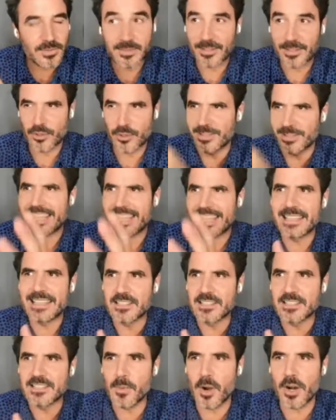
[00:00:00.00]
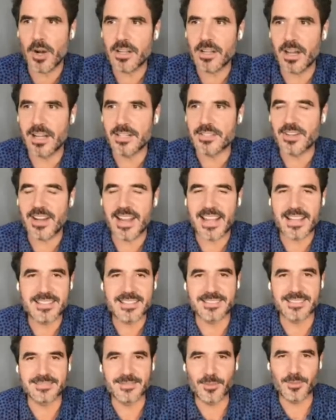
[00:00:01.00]
they're getting smart
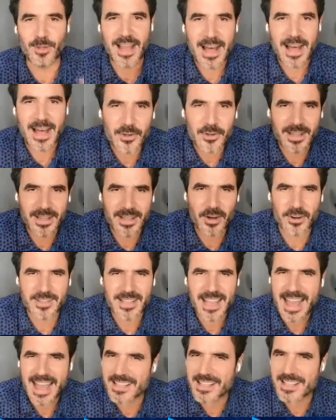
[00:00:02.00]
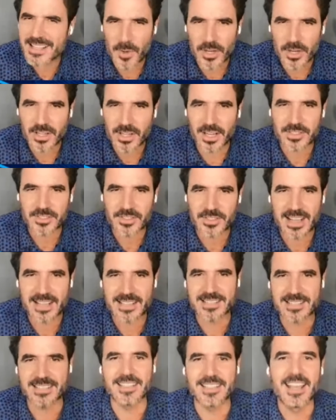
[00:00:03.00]
contracts, and well, Algorand already has smart
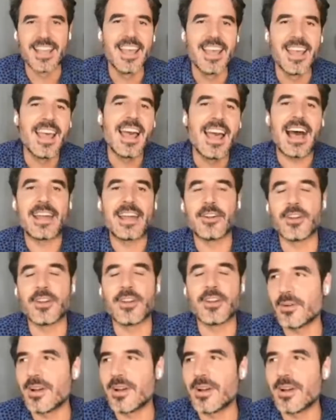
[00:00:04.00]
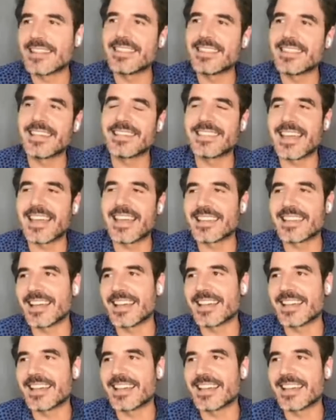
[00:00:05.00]
contracts. And I don't know, I think that